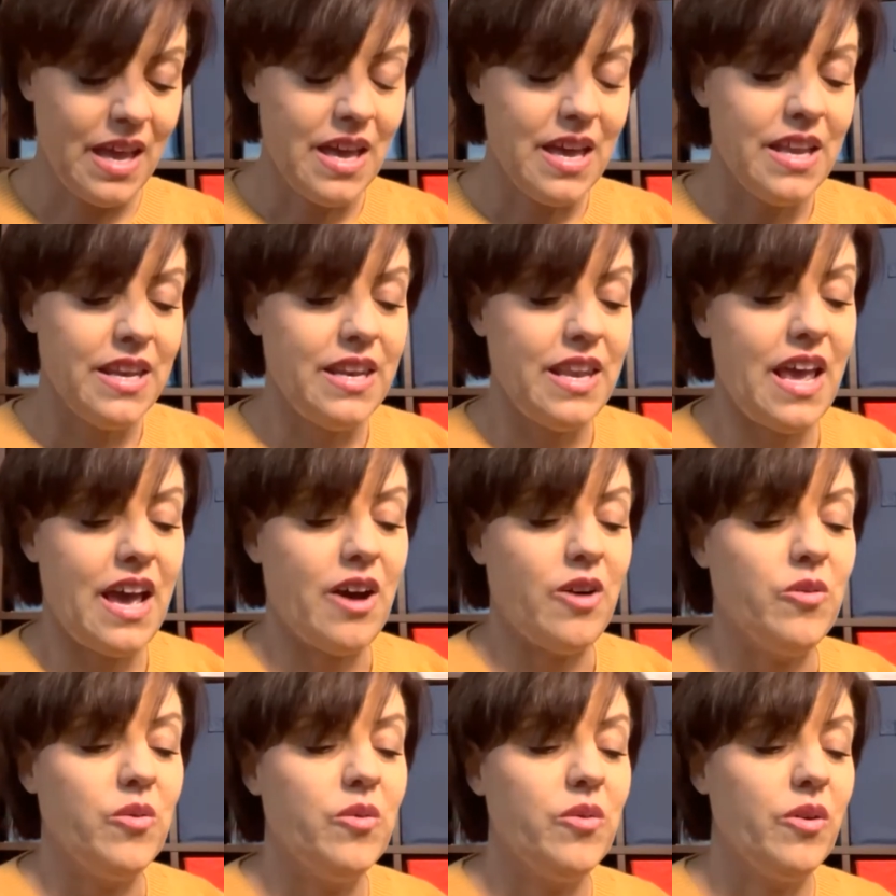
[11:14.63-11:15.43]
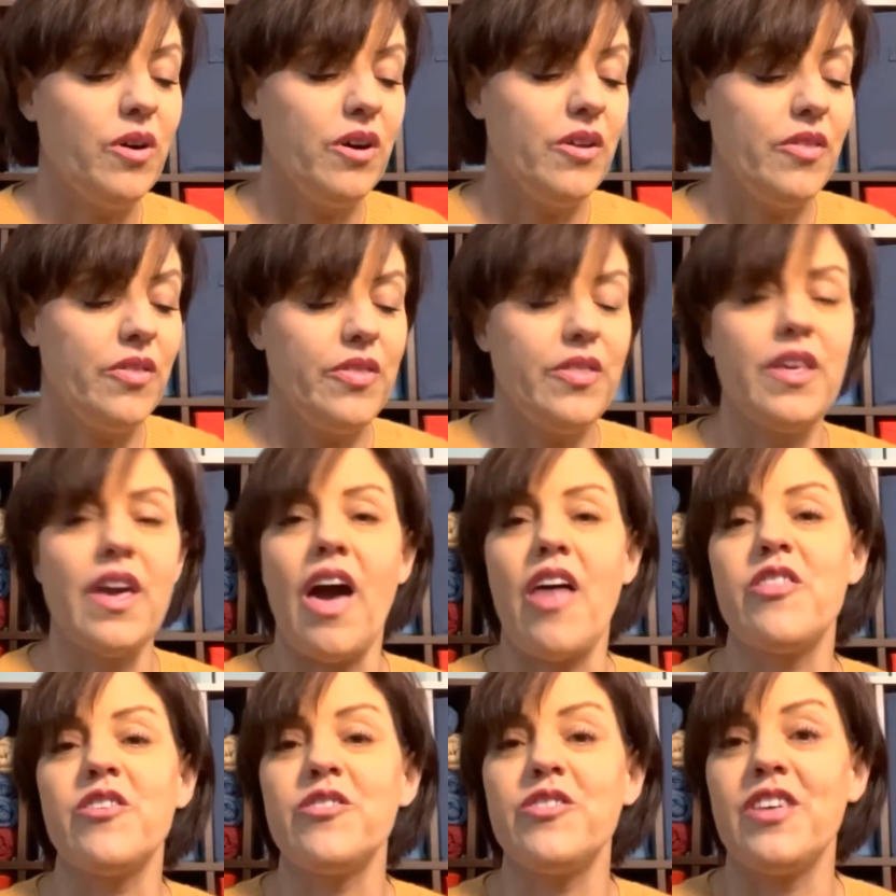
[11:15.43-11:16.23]
Now, the
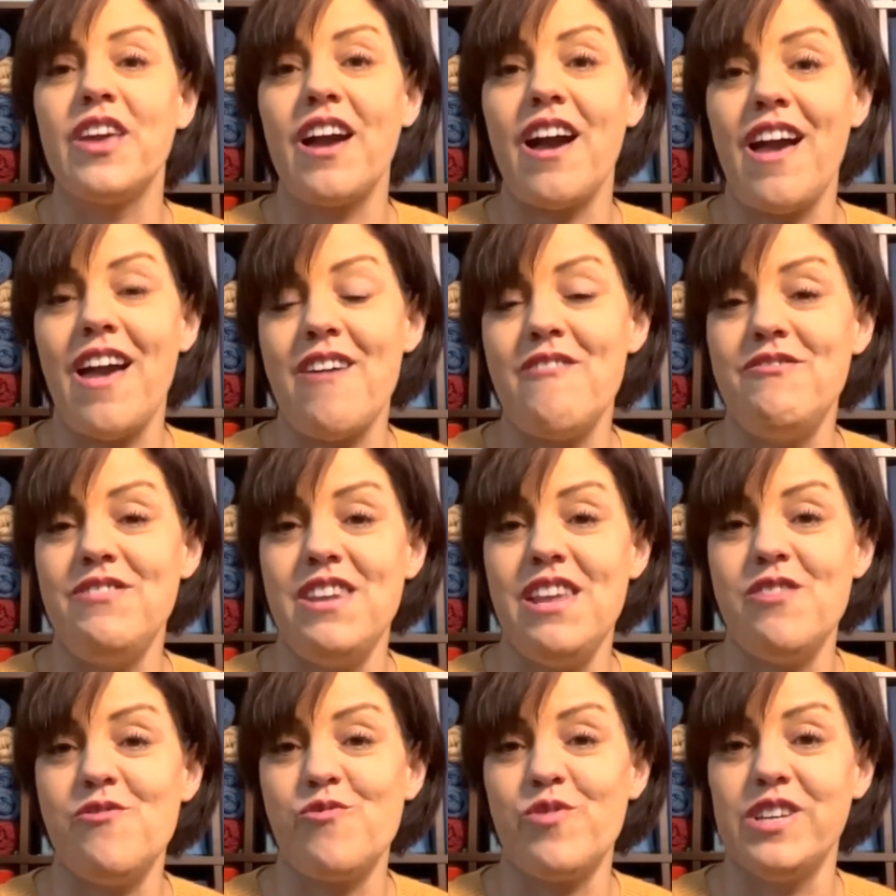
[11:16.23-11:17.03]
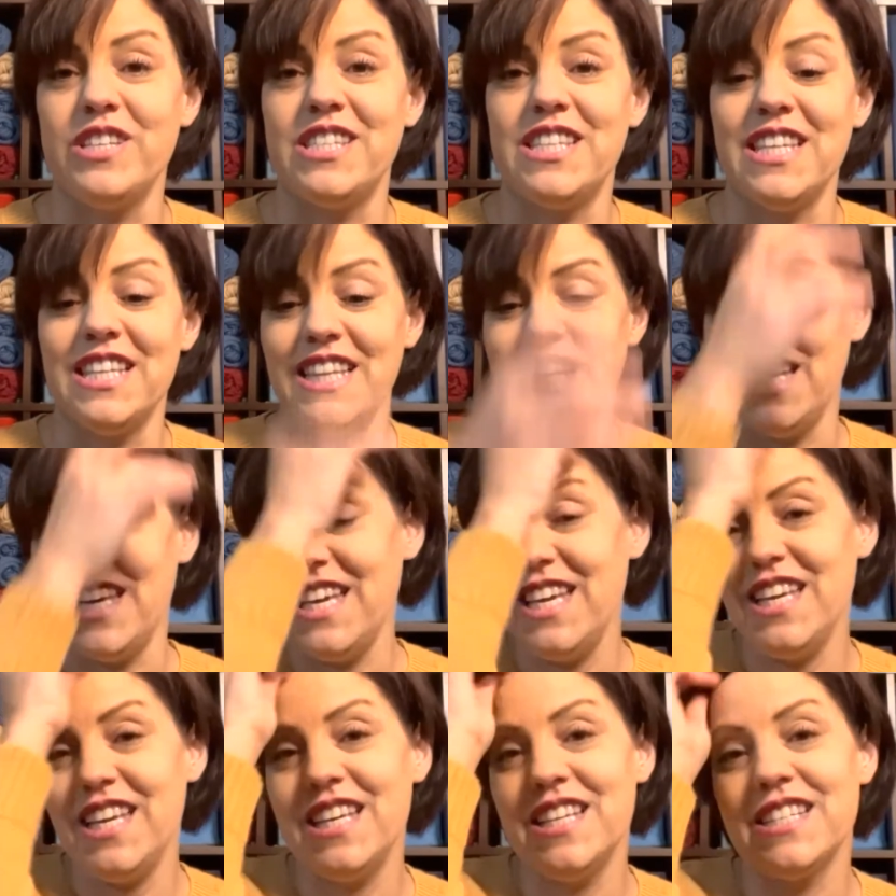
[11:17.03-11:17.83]
other thing I have knit
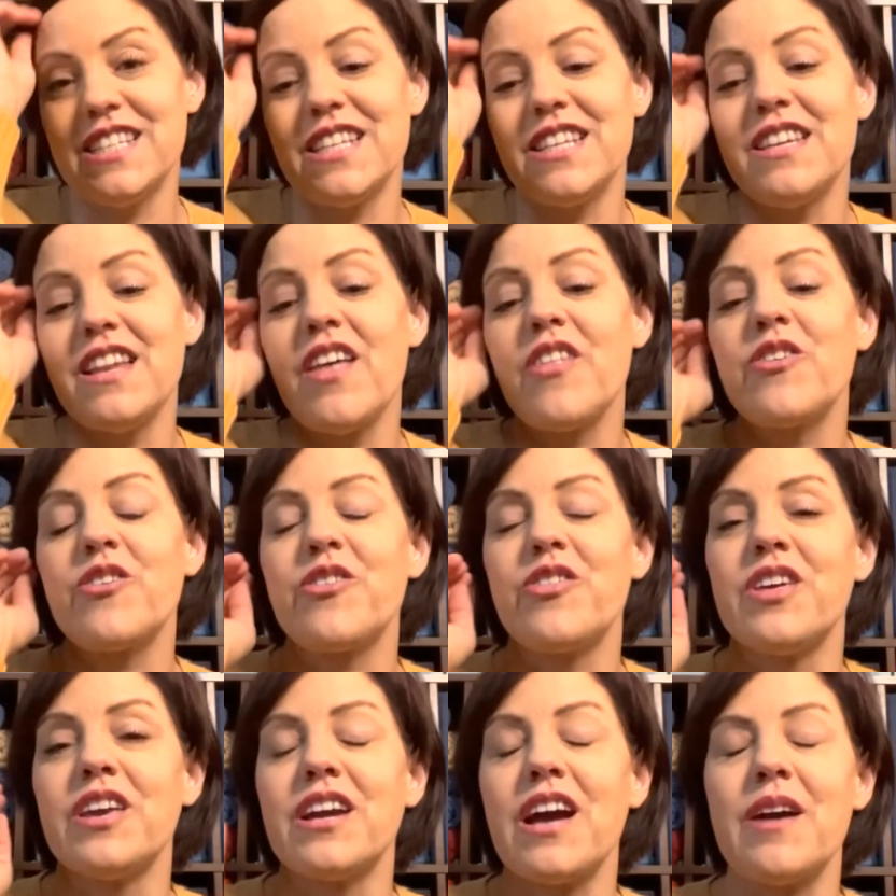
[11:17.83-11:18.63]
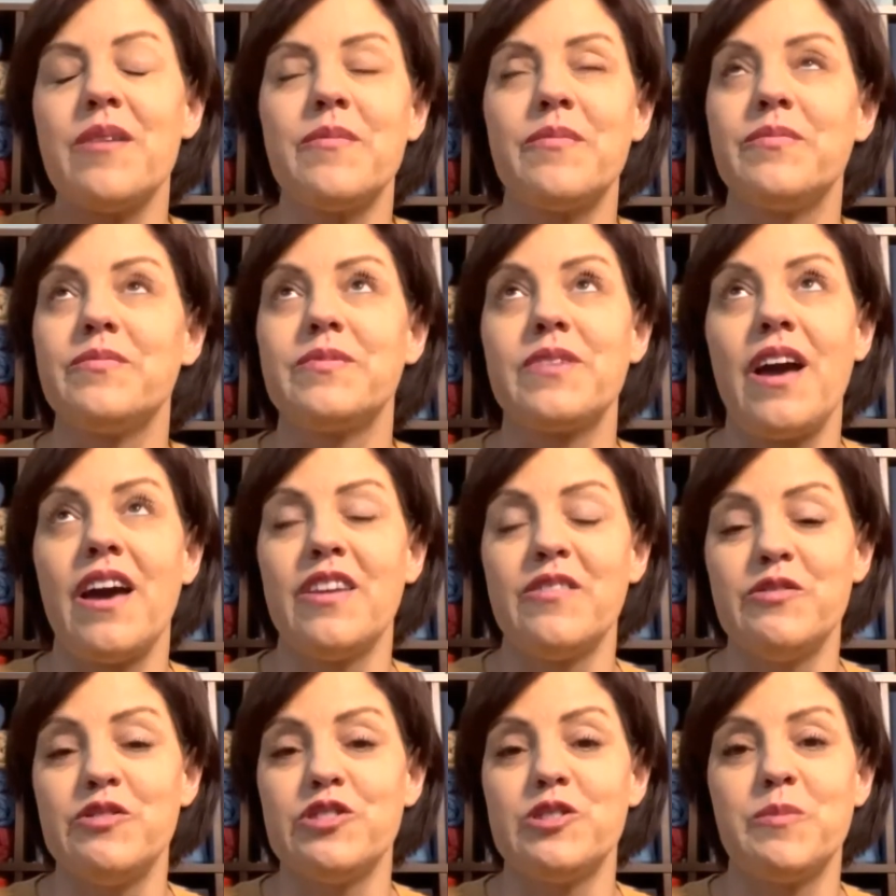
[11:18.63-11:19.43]
recently is another thing. I've kind
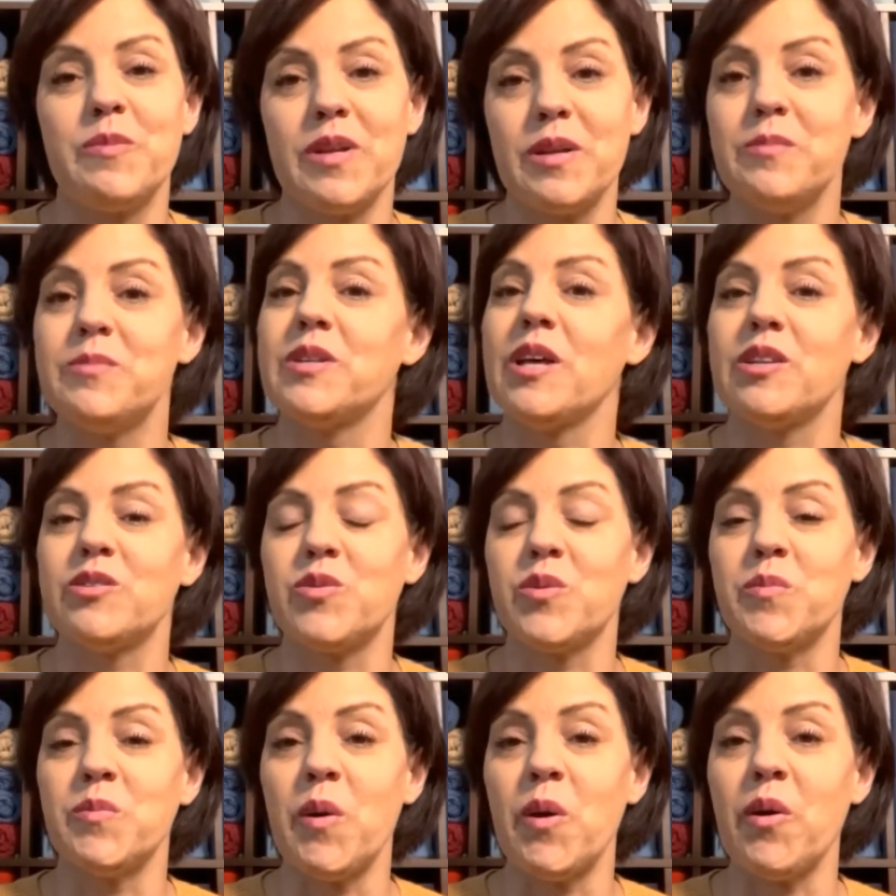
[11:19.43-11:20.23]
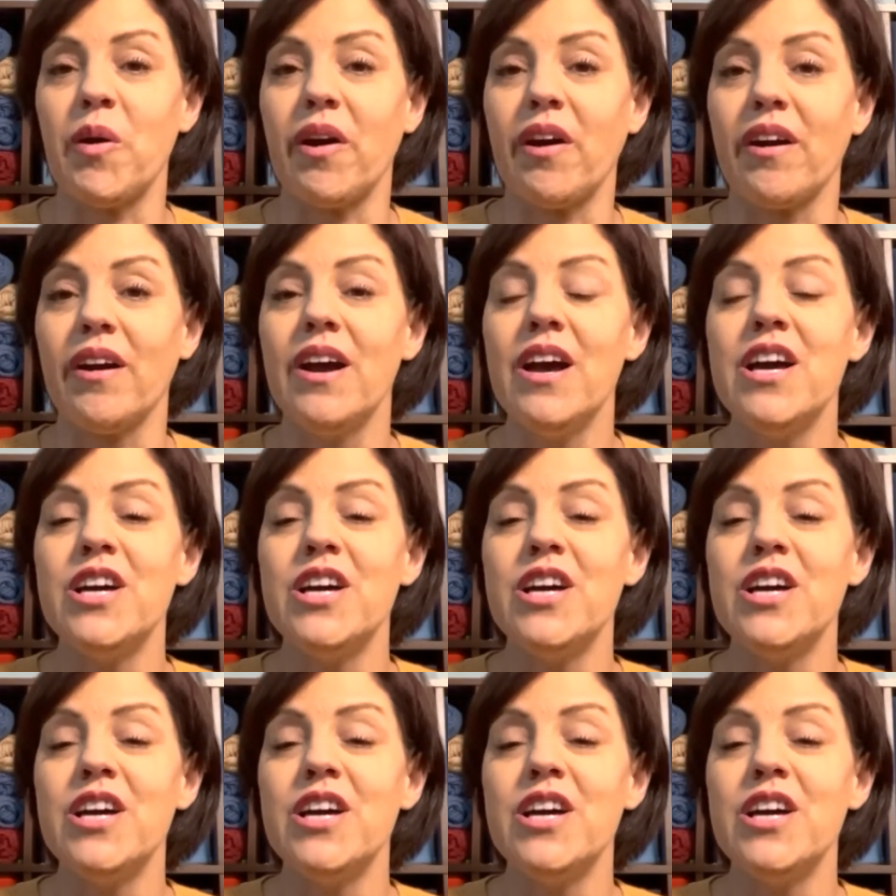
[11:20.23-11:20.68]
of just been obsessed with mohair.